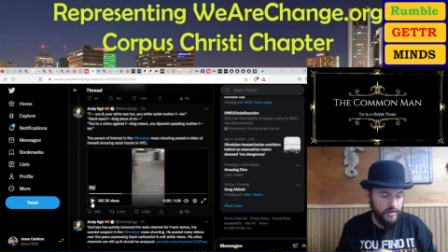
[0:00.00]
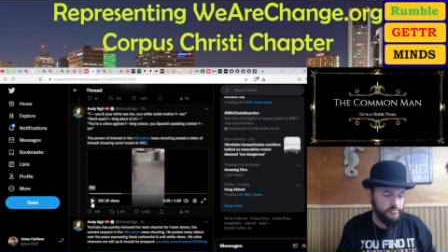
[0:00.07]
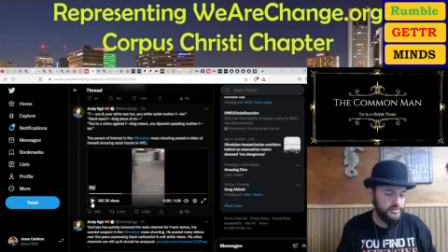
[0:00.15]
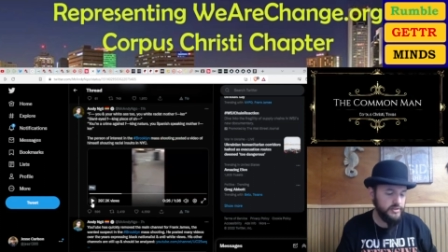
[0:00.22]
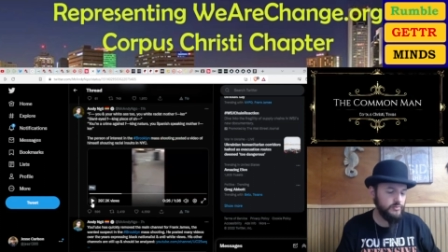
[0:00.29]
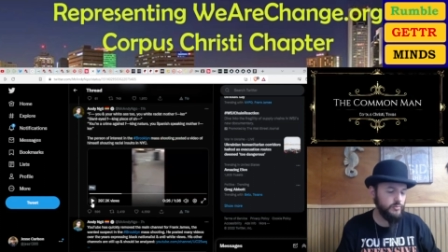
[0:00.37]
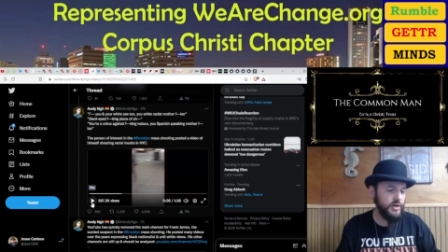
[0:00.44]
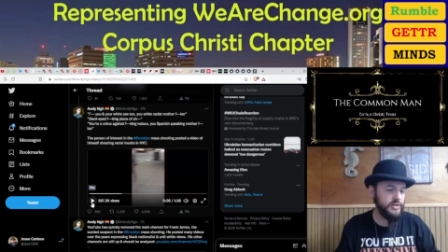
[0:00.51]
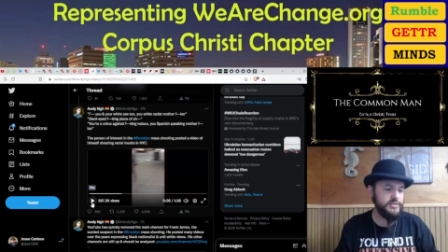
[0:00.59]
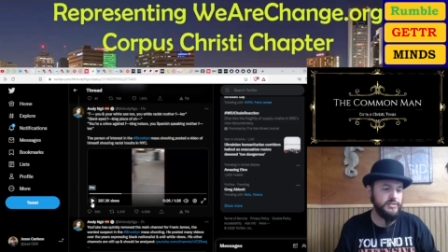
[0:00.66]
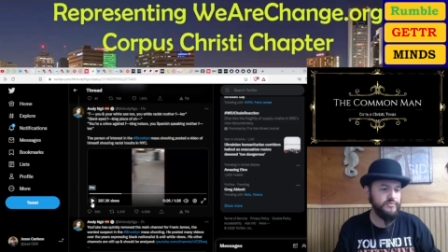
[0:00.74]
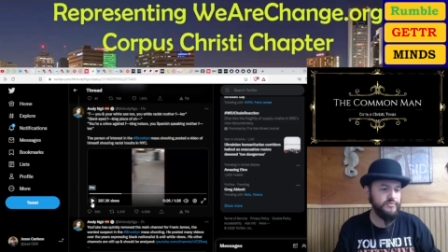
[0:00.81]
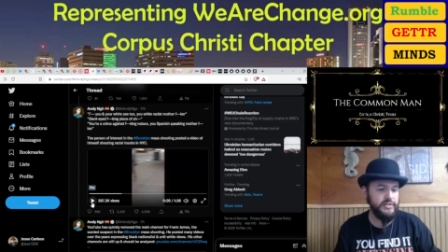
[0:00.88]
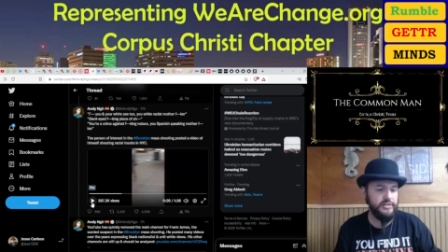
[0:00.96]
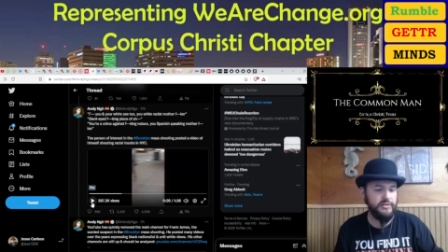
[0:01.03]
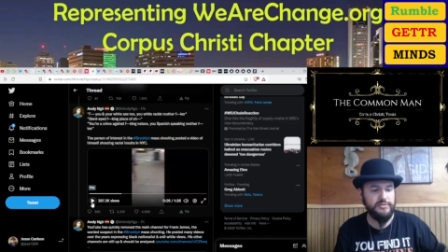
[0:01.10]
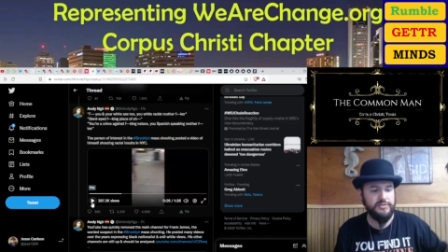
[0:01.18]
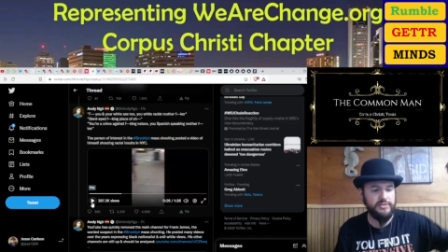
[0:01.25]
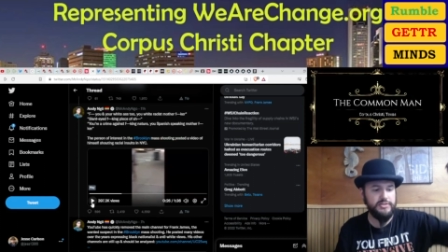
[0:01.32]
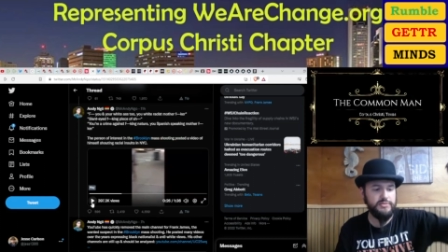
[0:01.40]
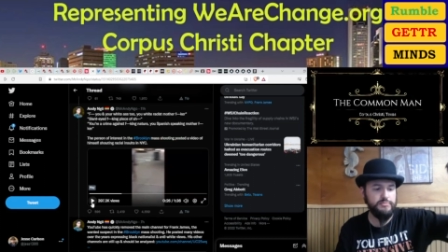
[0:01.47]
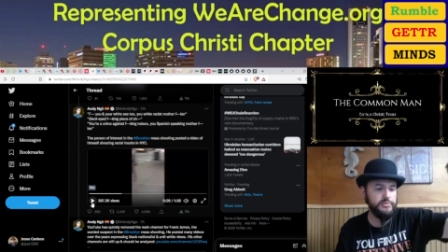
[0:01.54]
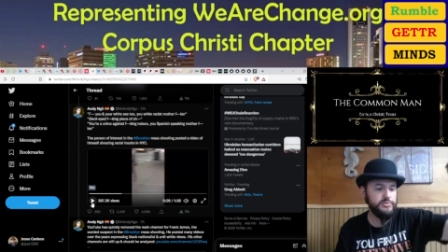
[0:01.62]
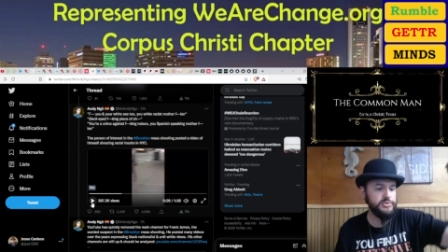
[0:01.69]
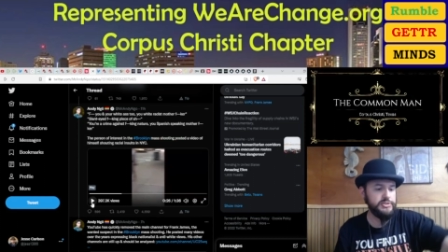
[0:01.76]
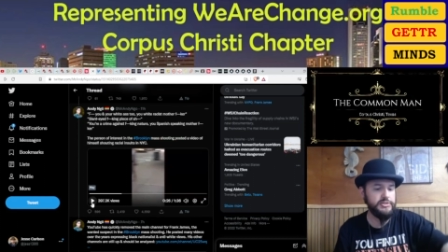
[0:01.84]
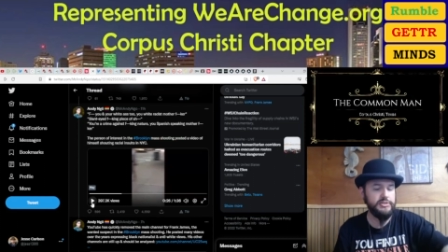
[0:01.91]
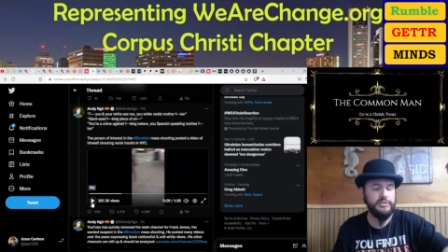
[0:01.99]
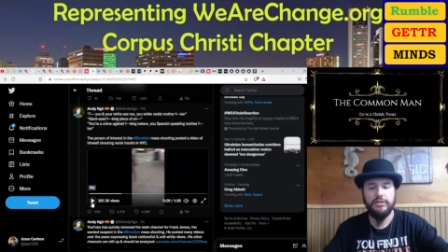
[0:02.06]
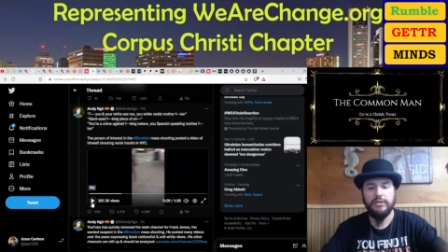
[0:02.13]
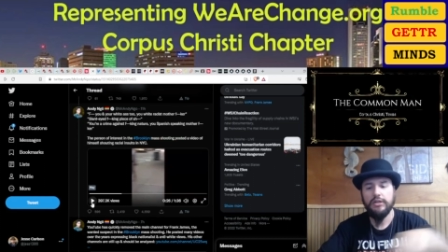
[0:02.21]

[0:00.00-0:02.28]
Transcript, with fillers: I'm done watching his videos. This is bullshit.